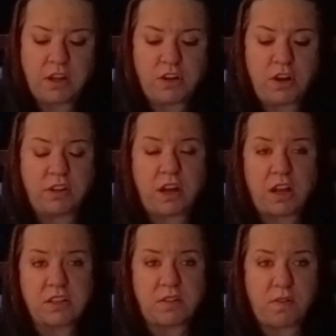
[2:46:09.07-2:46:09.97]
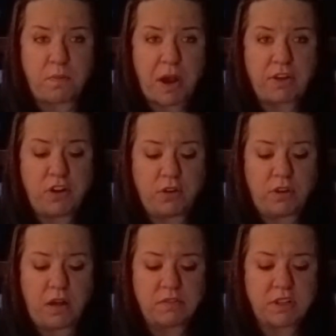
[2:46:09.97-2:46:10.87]
You're on the cusp of a brand new
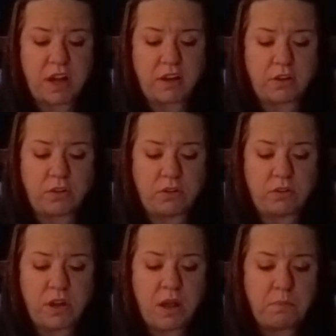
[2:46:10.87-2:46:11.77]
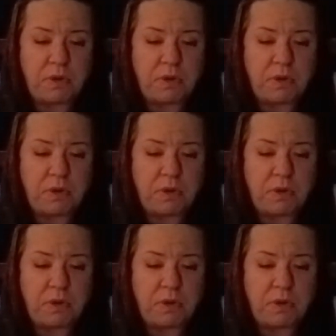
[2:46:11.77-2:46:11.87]
love cycle,